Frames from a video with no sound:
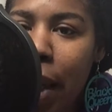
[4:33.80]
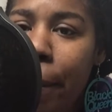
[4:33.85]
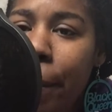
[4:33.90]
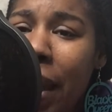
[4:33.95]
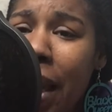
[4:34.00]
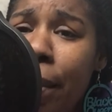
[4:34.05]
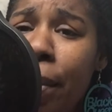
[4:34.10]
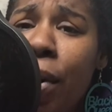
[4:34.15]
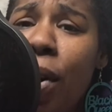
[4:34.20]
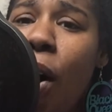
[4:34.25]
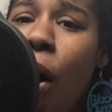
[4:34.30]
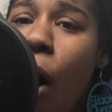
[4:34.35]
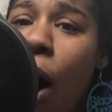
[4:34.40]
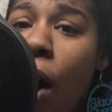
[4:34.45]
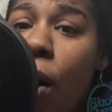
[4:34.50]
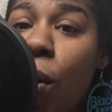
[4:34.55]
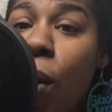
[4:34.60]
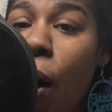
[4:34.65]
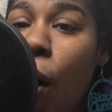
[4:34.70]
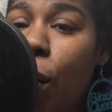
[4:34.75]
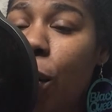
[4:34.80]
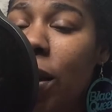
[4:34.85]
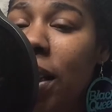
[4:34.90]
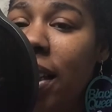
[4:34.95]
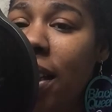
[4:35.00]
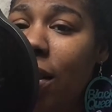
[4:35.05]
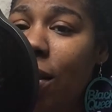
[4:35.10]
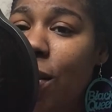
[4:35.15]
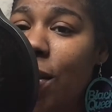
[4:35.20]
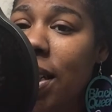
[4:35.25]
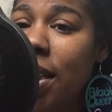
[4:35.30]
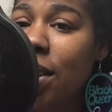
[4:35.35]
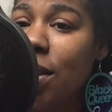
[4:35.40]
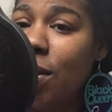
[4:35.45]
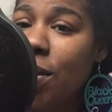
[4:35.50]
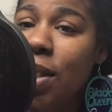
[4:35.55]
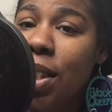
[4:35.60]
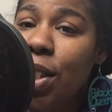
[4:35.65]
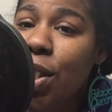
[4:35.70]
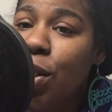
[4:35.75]
people are only going
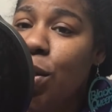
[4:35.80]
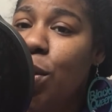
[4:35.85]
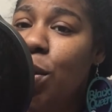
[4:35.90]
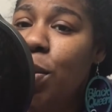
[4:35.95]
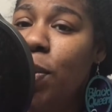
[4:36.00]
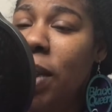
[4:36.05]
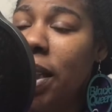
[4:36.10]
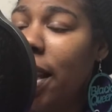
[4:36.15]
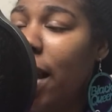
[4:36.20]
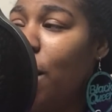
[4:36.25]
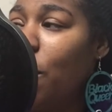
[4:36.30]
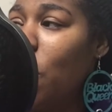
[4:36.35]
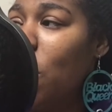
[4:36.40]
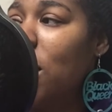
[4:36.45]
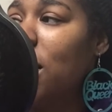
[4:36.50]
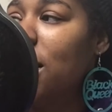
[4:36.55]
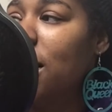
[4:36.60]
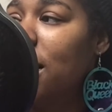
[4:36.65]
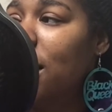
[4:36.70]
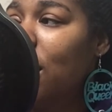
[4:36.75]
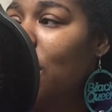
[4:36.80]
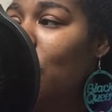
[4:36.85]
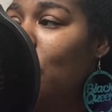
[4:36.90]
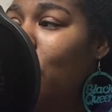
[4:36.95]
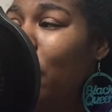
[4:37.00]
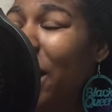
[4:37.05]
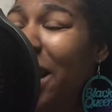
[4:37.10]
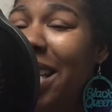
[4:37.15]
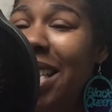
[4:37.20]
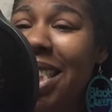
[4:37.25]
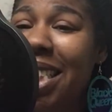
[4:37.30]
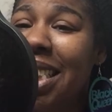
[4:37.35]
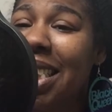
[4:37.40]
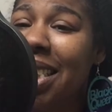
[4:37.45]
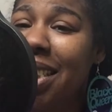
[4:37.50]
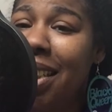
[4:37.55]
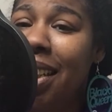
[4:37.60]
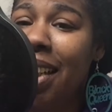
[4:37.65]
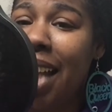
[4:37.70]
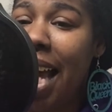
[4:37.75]
to assume what they want to assume, and it
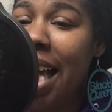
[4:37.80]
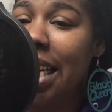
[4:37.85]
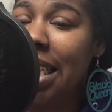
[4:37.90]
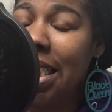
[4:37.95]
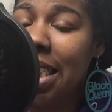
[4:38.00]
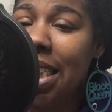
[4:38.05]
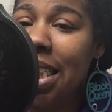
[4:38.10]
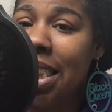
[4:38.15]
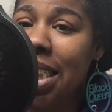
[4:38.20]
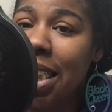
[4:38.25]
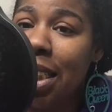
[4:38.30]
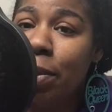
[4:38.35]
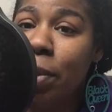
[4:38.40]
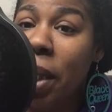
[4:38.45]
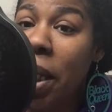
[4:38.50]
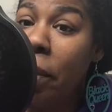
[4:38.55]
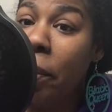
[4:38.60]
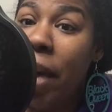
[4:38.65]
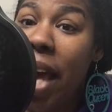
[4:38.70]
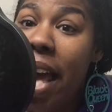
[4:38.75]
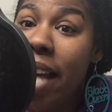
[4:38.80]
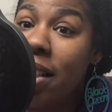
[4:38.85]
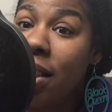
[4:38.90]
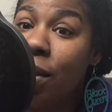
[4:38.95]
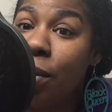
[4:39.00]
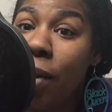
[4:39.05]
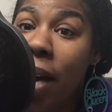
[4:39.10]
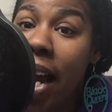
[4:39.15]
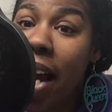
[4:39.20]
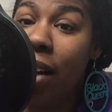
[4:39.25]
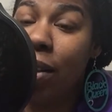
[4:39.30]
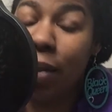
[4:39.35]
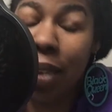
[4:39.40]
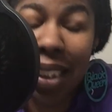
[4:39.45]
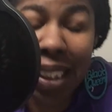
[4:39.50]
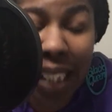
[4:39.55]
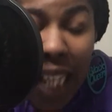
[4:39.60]
just looked like she just being passed around.